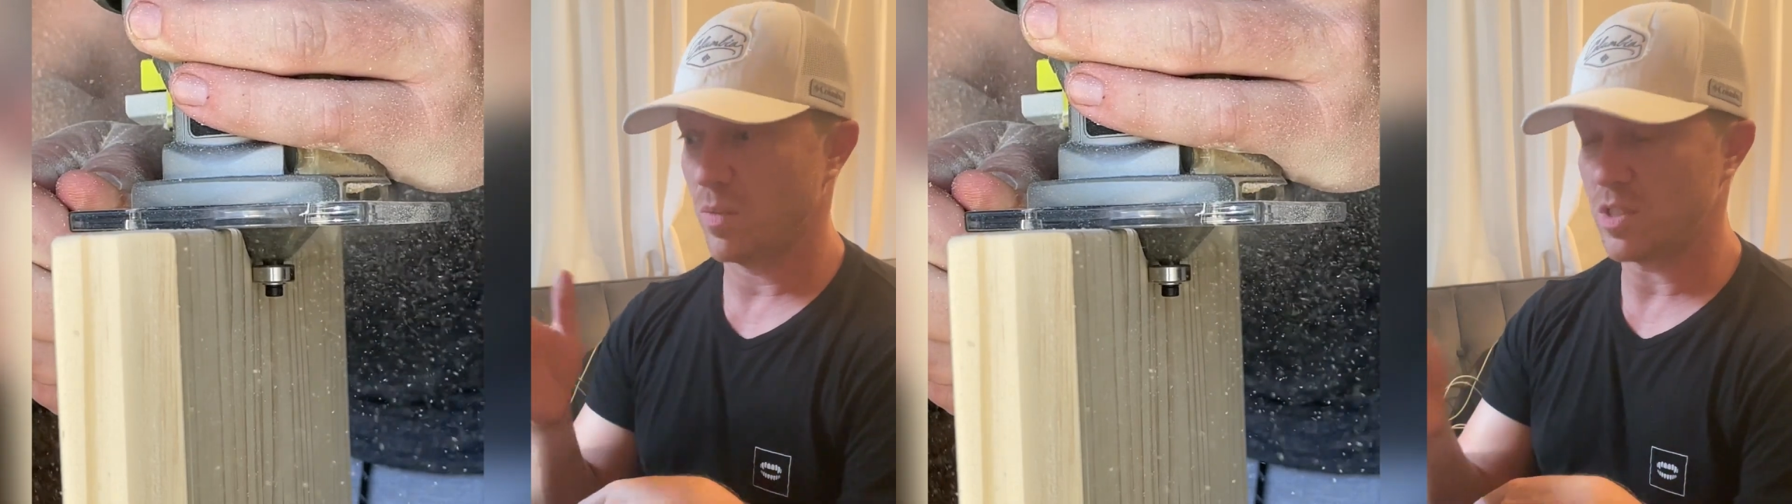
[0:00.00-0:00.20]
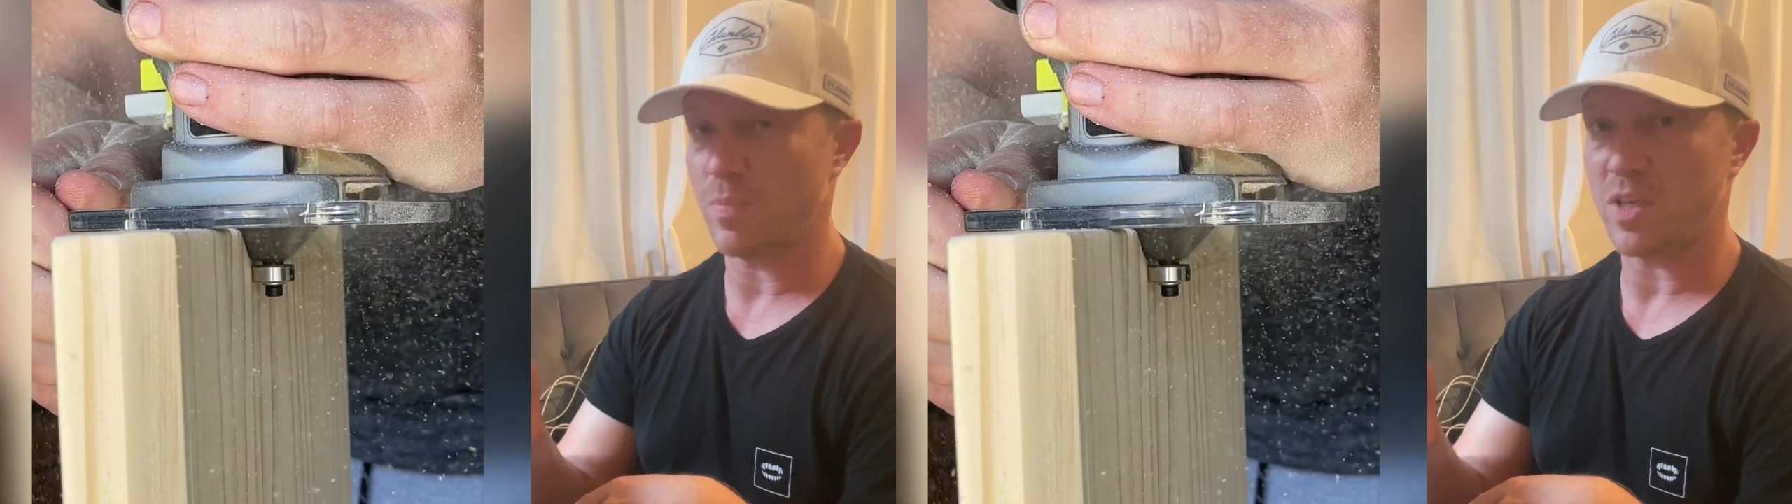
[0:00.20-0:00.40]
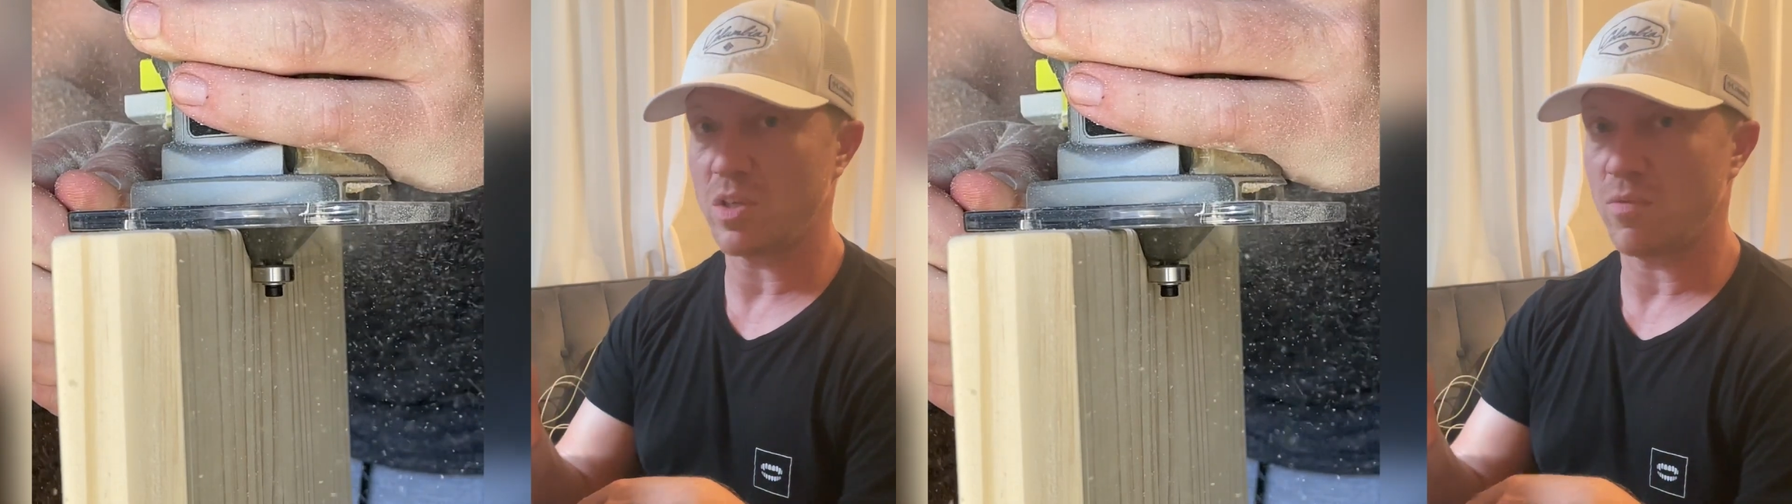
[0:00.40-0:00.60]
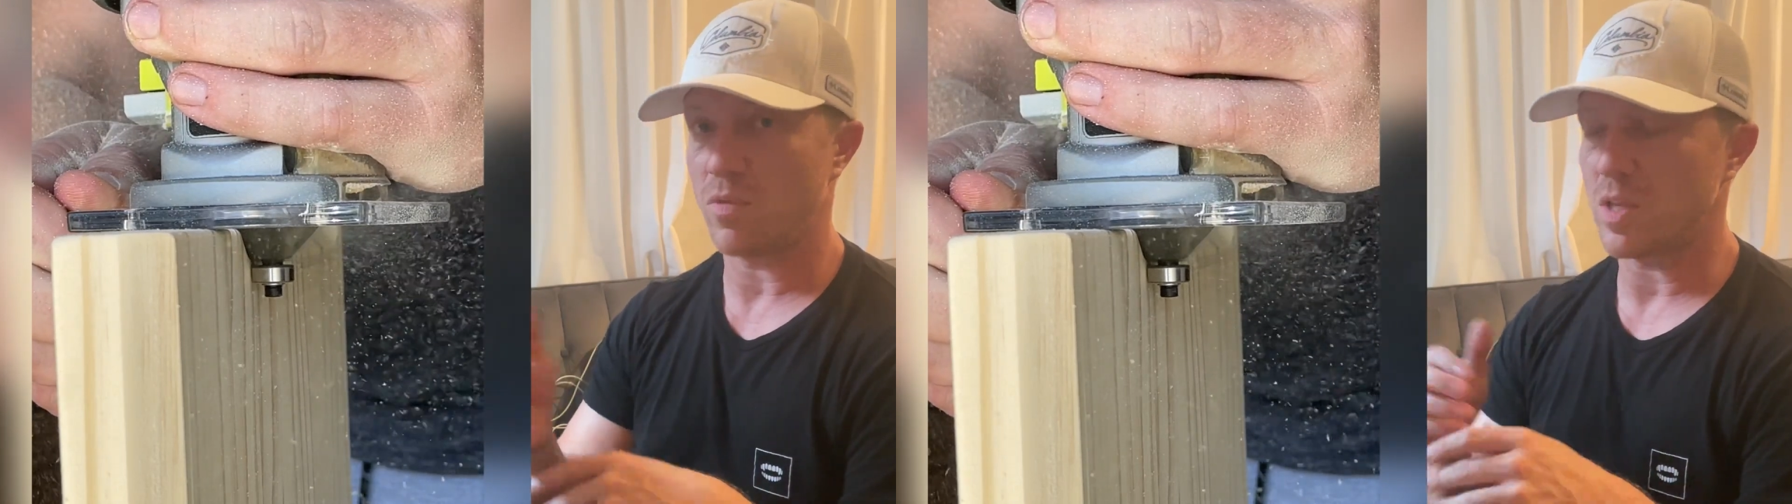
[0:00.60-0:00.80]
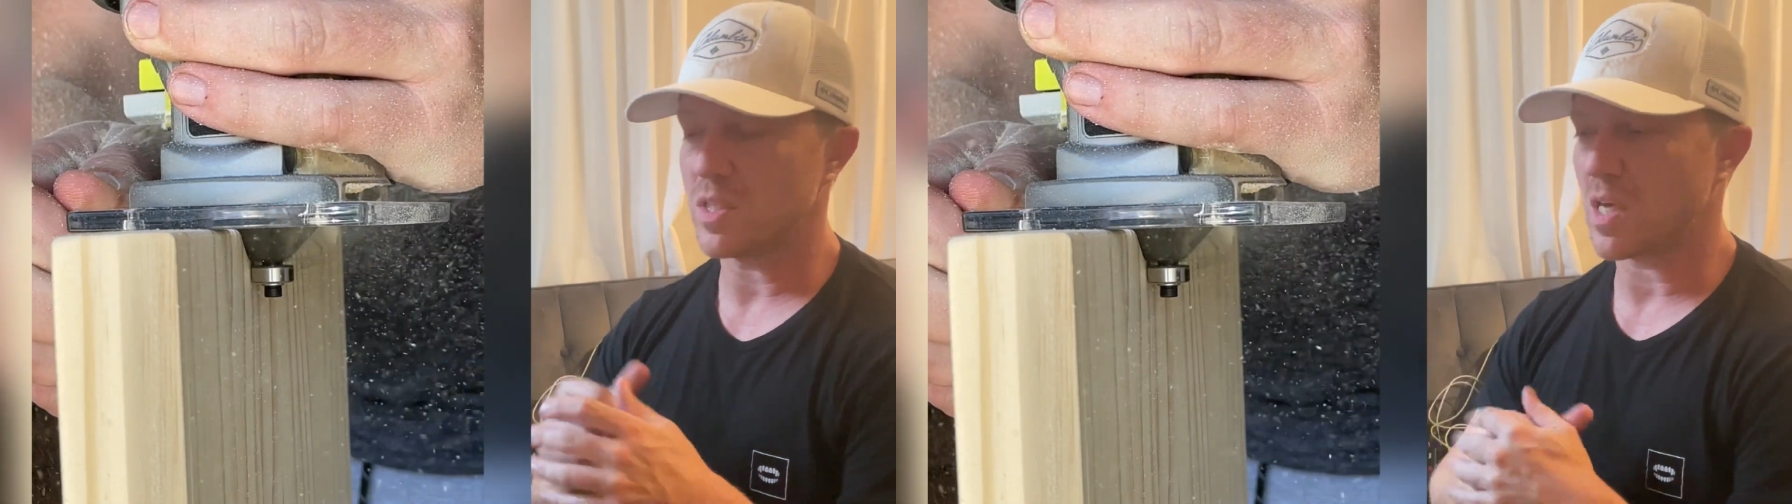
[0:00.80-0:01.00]
especially
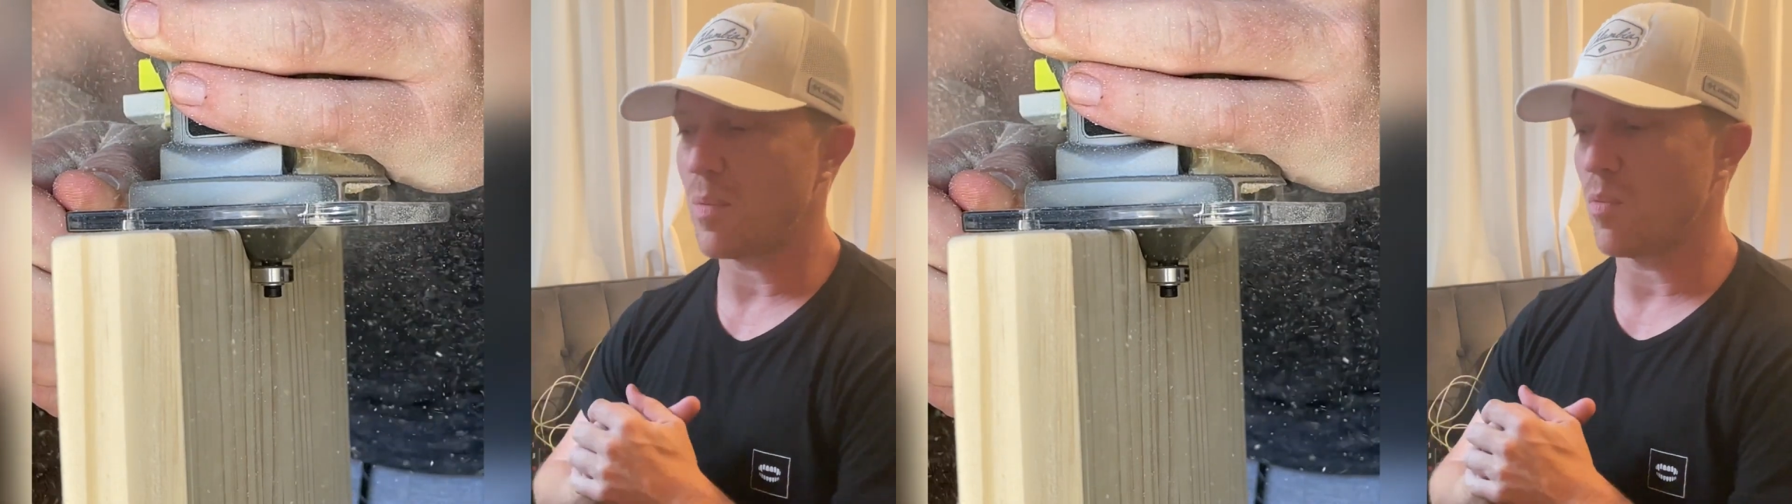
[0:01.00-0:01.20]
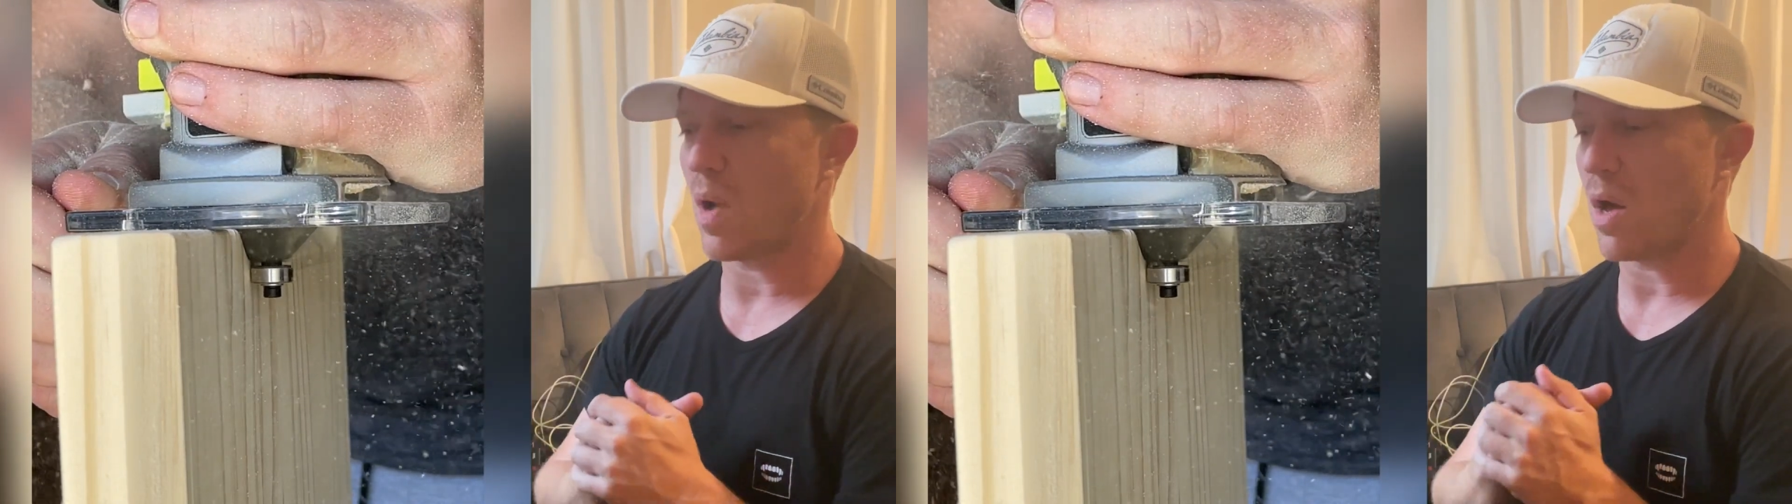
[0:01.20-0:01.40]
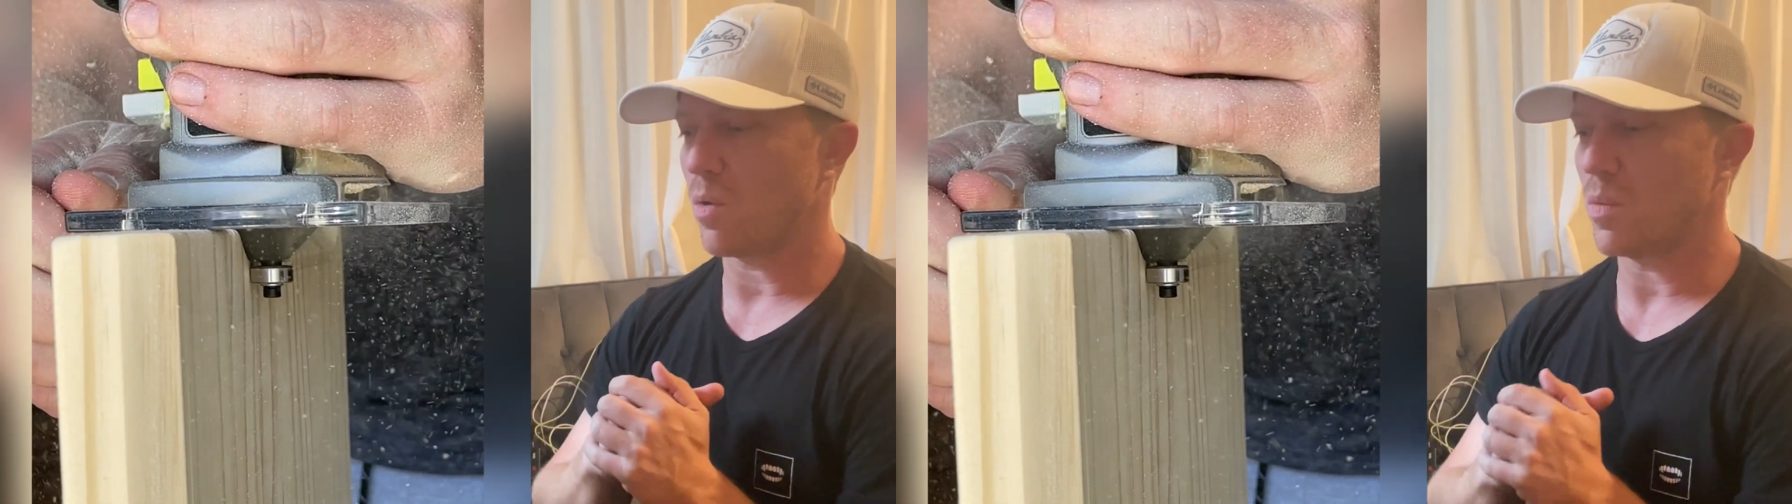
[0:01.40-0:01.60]
for this type of router,